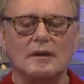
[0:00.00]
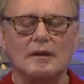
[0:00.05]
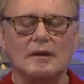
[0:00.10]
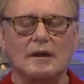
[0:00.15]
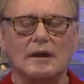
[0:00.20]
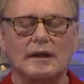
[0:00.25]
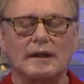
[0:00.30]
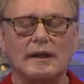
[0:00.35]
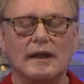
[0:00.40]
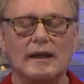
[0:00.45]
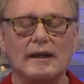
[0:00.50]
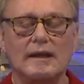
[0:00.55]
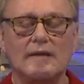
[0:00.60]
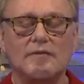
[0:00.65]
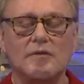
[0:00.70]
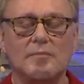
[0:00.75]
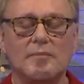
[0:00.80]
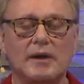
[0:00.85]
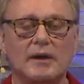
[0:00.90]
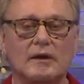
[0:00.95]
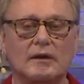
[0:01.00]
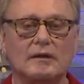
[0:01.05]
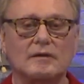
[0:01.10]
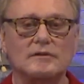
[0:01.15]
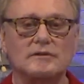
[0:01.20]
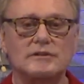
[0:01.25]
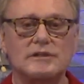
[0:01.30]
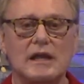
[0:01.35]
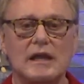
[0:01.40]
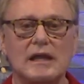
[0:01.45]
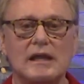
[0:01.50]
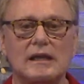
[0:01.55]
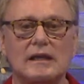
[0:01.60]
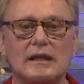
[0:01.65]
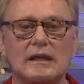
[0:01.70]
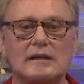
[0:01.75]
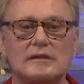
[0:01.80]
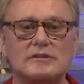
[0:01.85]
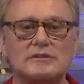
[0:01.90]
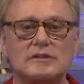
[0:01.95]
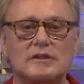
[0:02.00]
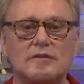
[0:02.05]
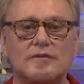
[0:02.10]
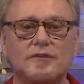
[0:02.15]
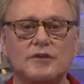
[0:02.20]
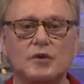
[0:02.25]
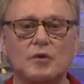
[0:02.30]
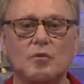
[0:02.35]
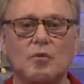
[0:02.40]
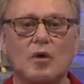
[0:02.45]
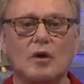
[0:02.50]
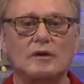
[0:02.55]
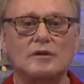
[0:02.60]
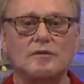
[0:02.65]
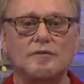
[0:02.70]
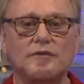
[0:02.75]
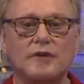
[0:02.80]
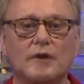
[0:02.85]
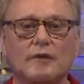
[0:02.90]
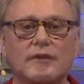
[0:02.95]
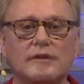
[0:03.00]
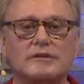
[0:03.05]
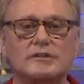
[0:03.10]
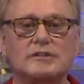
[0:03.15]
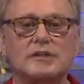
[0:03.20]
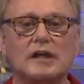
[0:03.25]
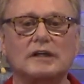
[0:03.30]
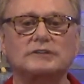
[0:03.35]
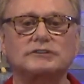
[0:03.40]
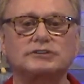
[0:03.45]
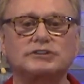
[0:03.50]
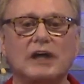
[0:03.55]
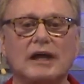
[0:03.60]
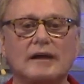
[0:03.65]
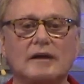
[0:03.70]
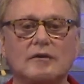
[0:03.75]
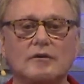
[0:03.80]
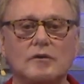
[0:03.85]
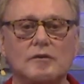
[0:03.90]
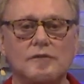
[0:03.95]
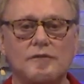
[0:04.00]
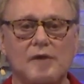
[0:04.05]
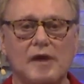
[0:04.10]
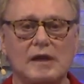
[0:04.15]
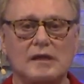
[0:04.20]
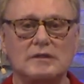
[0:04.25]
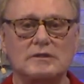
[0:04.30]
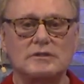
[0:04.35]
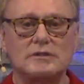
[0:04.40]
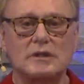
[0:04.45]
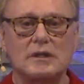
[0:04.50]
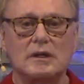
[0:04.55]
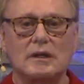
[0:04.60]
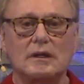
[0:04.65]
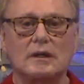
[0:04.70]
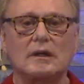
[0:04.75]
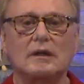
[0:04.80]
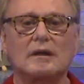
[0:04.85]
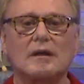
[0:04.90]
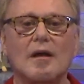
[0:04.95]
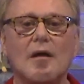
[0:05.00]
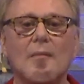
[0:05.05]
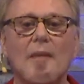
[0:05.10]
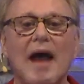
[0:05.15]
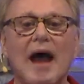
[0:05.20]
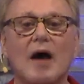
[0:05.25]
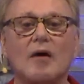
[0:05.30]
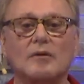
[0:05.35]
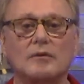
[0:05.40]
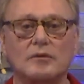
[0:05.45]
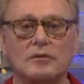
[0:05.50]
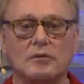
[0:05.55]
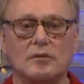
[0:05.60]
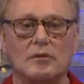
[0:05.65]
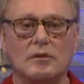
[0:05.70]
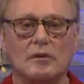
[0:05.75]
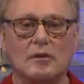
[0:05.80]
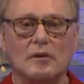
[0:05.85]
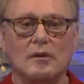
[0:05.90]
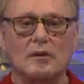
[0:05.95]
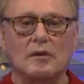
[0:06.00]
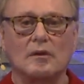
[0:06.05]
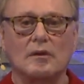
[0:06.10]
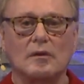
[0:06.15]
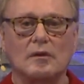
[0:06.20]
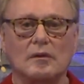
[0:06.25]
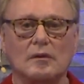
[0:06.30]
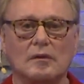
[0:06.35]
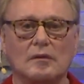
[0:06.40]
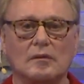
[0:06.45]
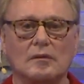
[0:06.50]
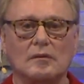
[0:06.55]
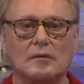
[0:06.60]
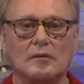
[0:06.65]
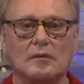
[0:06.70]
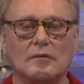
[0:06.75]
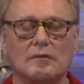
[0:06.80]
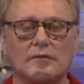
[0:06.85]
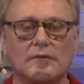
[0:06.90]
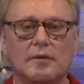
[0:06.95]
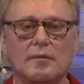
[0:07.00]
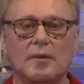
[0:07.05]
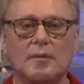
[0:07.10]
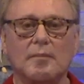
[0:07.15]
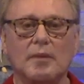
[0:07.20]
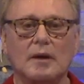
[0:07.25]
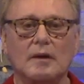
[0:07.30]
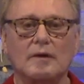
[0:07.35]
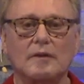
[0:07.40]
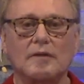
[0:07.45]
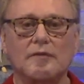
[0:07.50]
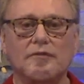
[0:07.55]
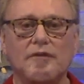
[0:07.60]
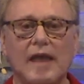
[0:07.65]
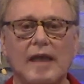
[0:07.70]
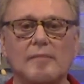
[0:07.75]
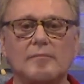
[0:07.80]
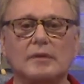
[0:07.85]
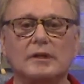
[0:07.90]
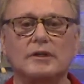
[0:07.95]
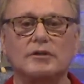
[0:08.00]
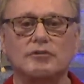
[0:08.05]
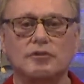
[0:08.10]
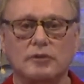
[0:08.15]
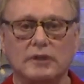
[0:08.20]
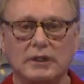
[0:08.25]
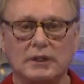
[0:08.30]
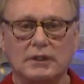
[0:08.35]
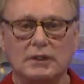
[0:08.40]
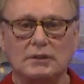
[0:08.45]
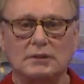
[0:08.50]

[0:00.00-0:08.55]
A Native American saying is that if you want to feel the sun shine on your face, come out from among the family tree.